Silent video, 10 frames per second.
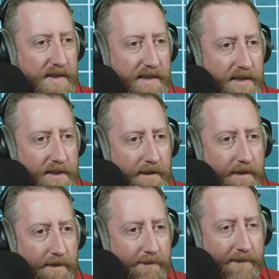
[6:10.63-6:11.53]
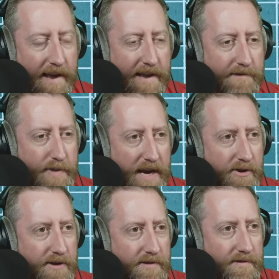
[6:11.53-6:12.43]
power. Okay, you don't power.
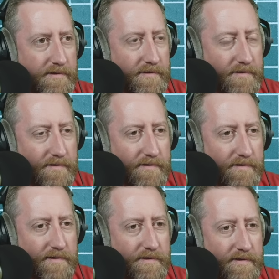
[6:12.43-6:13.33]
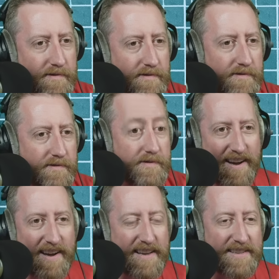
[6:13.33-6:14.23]
Really have to angle this a certain way.
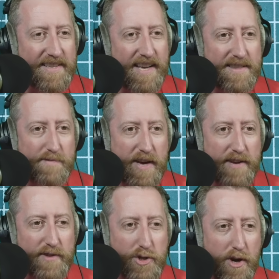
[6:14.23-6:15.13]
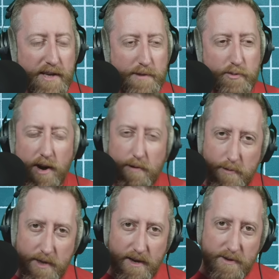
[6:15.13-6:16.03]
Uh, inside the bed of a truck is
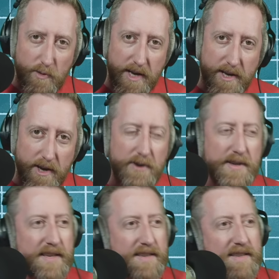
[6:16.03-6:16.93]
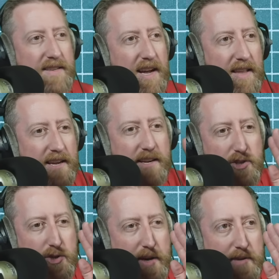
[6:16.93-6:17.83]
probably not the way to go unless he's got like a
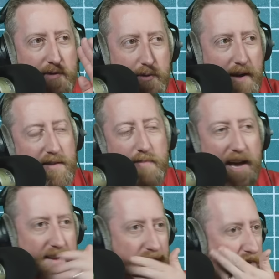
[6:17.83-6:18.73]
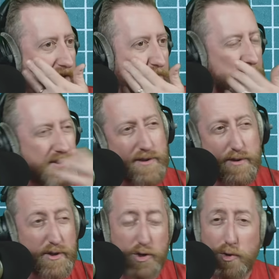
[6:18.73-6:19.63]
straight view out the back of the bed. But notice there's
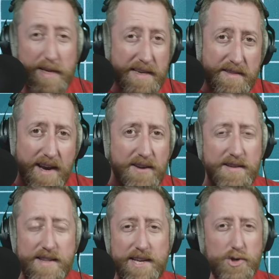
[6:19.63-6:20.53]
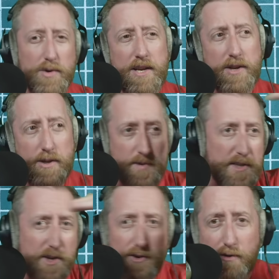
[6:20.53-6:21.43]
a tree there, and that tree could
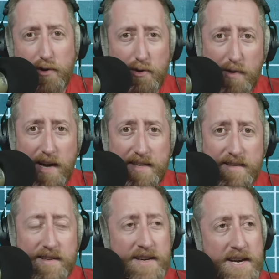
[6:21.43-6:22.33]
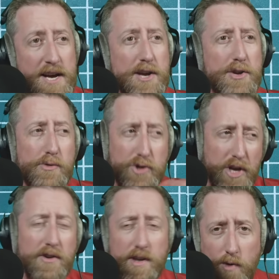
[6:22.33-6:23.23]
obscure the horizon. You
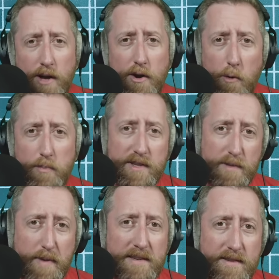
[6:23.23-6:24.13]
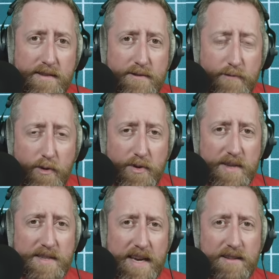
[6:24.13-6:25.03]
generally want open spaces for the
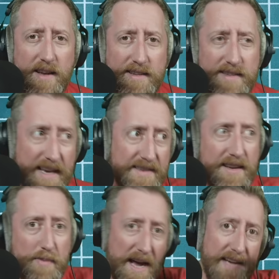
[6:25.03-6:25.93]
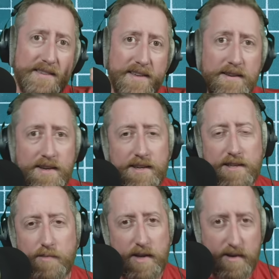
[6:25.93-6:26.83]
satellites as they're passing
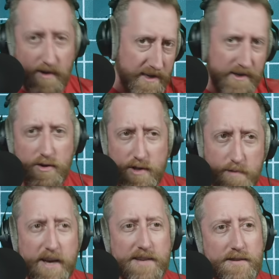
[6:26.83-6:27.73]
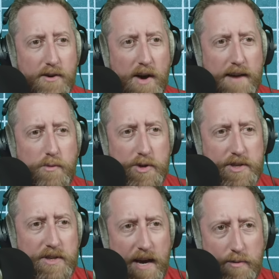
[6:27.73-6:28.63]
to be in clear space. So I would
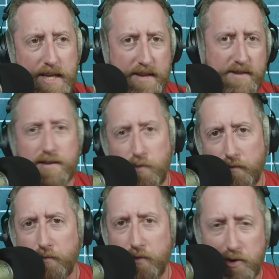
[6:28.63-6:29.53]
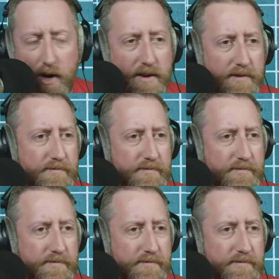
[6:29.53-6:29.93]
I would get this away from the truck,